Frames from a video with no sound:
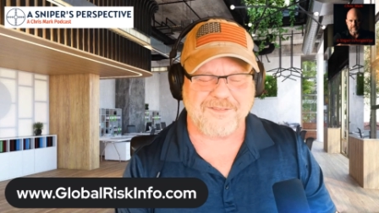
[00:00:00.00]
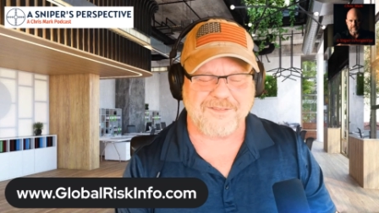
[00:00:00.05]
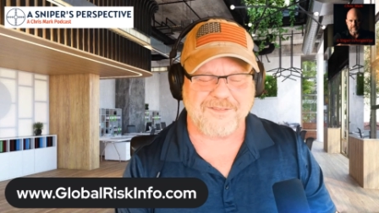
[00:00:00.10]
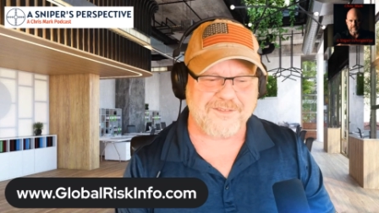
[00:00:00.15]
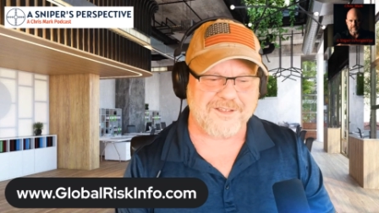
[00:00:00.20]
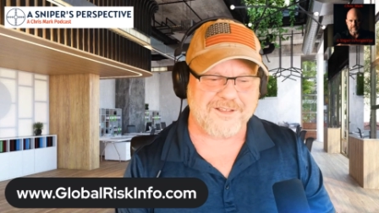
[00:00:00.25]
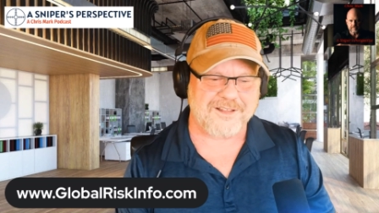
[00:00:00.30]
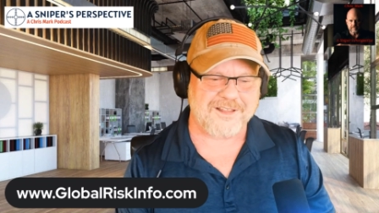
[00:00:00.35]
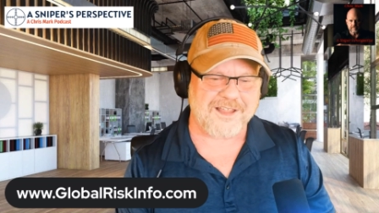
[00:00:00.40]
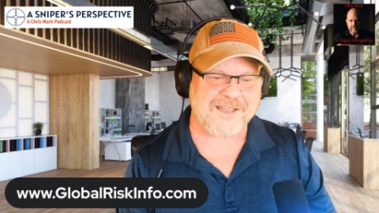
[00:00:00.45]
then
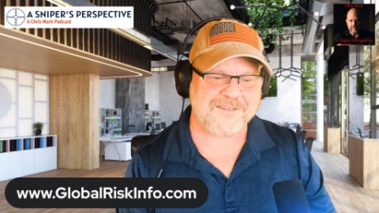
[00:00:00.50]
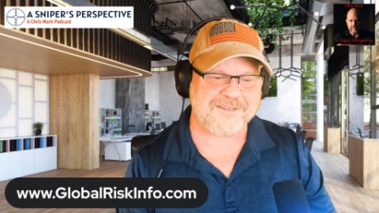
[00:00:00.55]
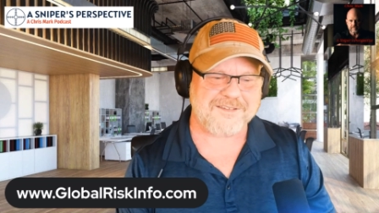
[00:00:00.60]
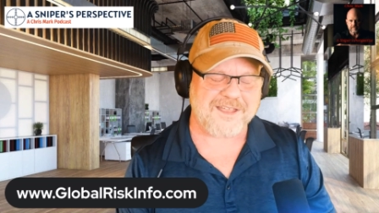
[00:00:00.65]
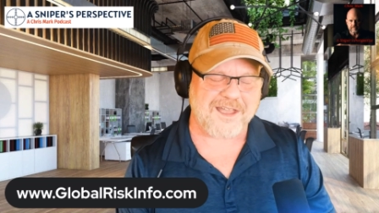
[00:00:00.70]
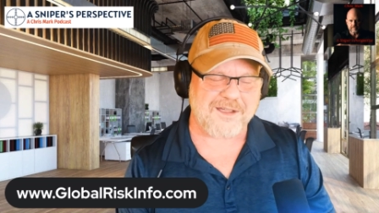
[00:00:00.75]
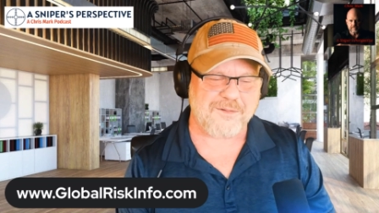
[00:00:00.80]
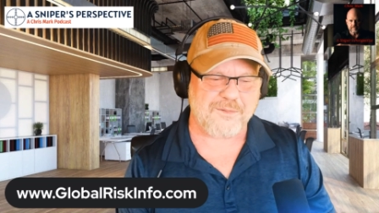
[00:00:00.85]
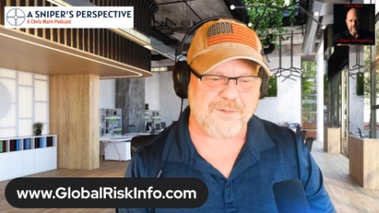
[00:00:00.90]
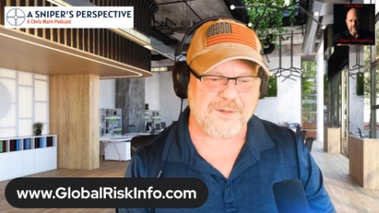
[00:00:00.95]
the last
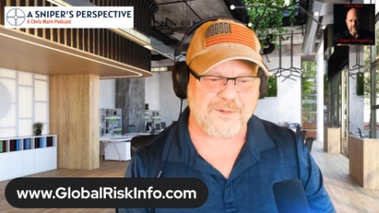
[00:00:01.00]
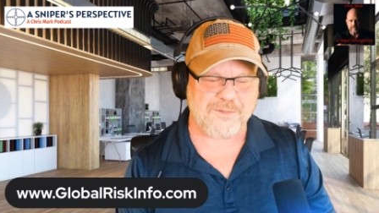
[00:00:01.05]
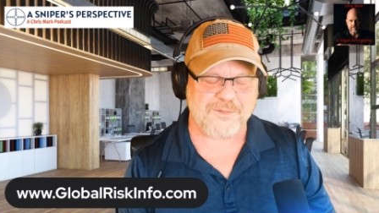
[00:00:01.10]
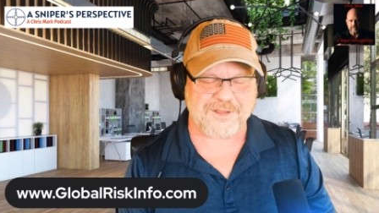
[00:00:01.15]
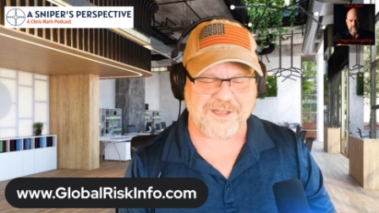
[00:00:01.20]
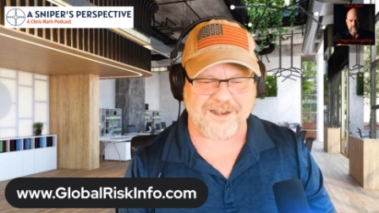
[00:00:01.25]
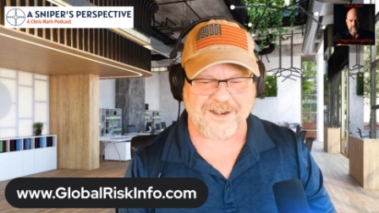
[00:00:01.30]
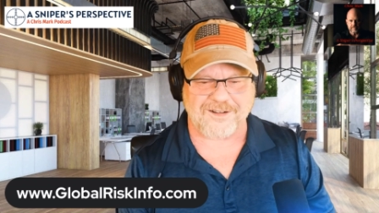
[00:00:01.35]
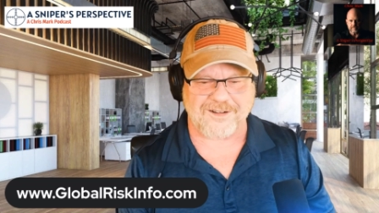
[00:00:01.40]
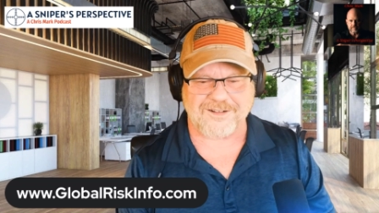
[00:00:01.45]
night we were
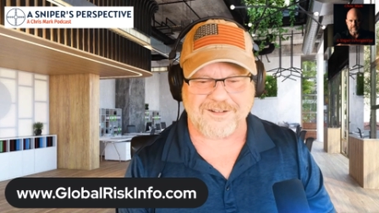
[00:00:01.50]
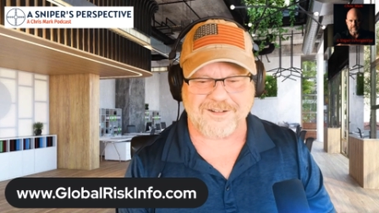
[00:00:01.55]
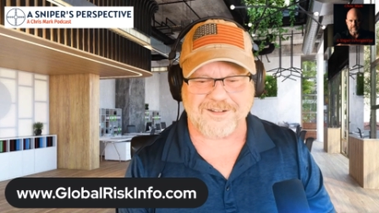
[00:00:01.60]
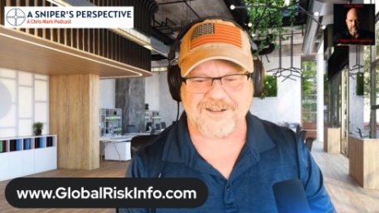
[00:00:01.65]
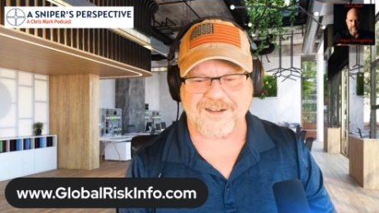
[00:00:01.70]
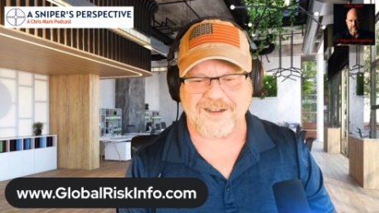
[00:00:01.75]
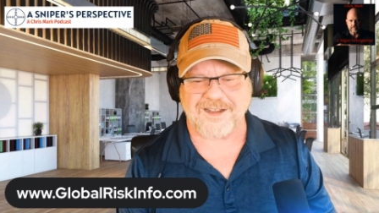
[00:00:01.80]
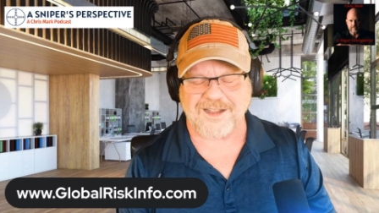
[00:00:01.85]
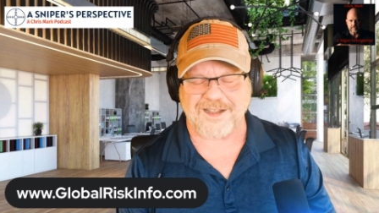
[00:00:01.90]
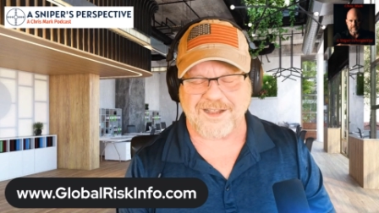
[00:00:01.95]
there,
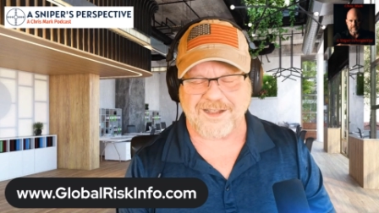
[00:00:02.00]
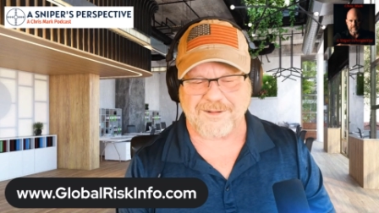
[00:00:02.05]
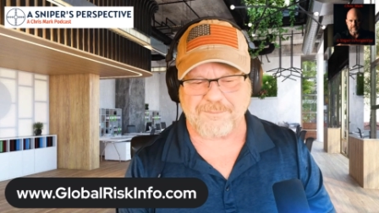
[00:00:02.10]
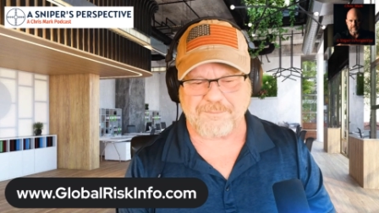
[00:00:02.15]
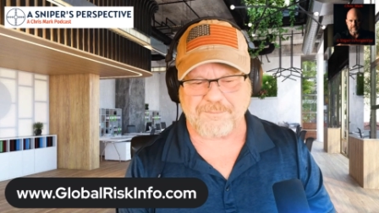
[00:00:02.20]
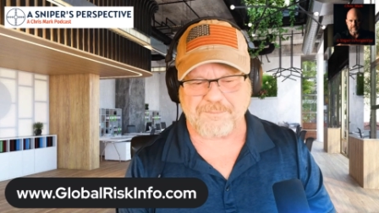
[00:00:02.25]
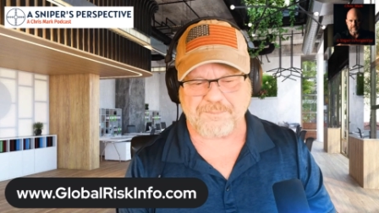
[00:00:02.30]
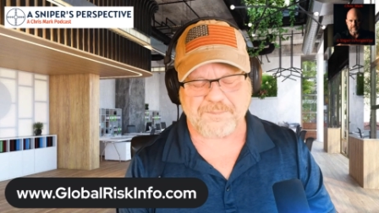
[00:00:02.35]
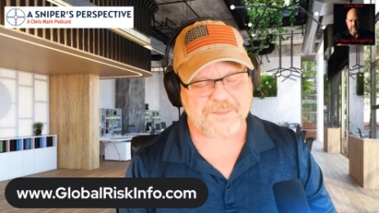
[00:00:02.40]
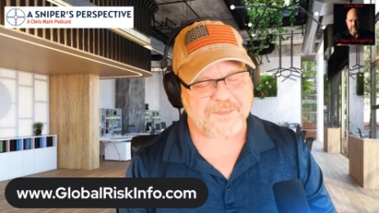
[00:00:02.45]
um,